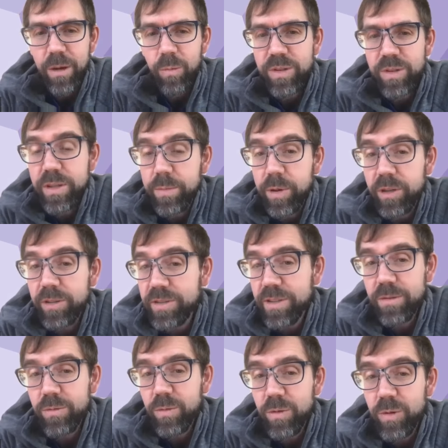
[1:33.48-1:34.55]
was the
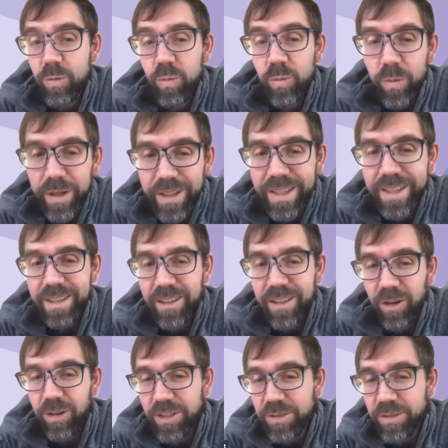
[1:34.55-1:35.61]
person who really
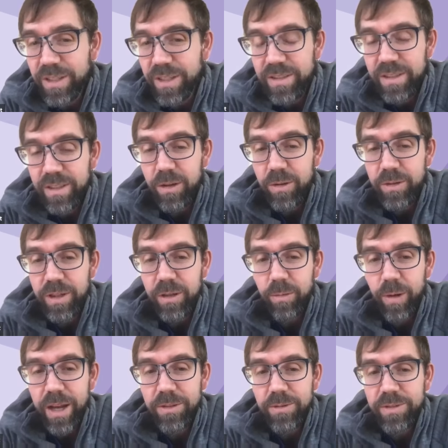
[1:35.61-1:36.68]
encouraged me to go to
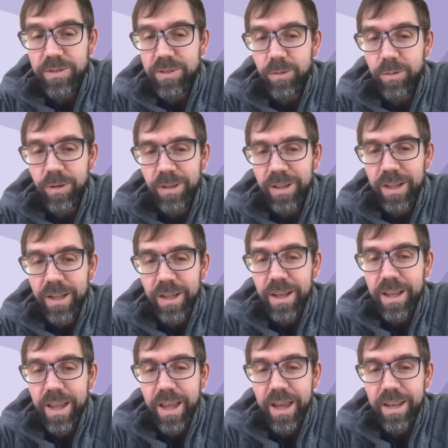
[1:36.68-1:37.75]
graduate school.
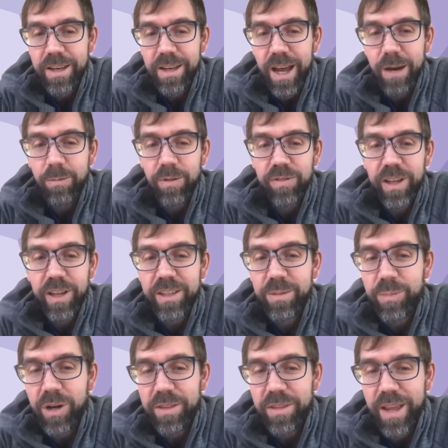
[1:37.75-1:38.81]
And I reflect
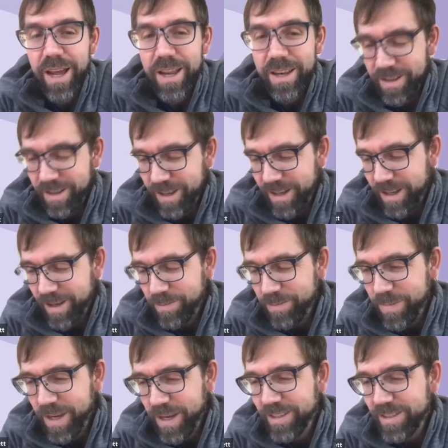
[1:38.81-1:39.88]
upon that
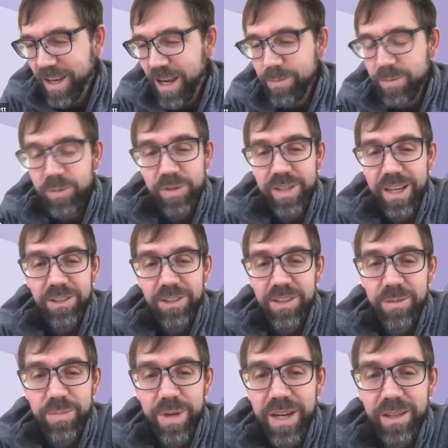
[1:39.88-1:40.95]
many times, was actually
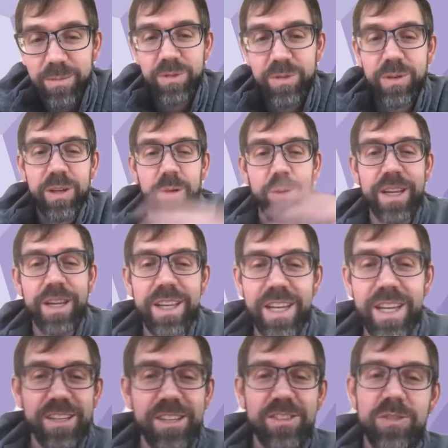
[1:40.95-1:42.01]
debating between going into
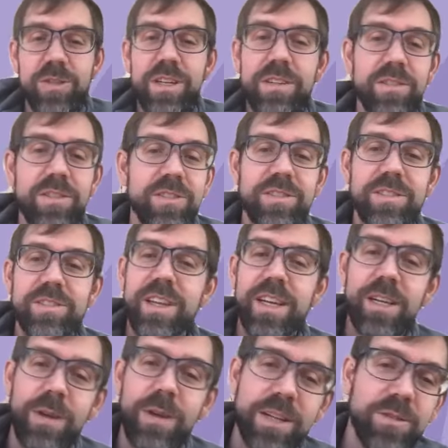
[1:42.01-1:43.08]
industry versus
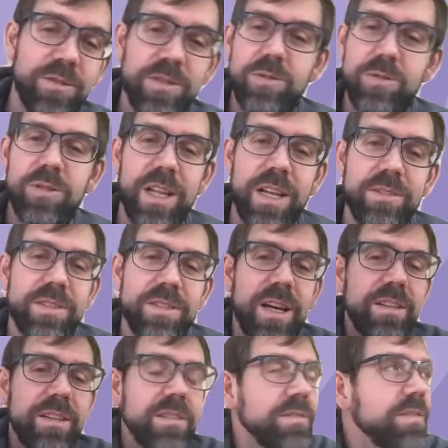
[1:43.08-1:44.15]
like graduate school
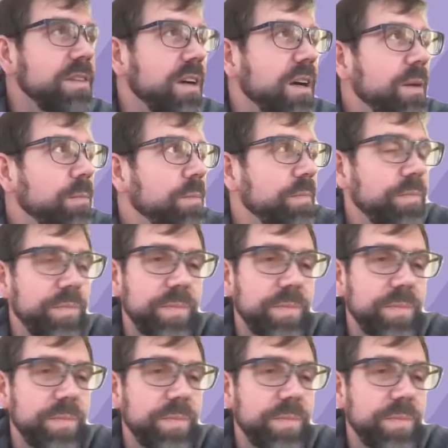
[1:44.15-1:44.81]
outside of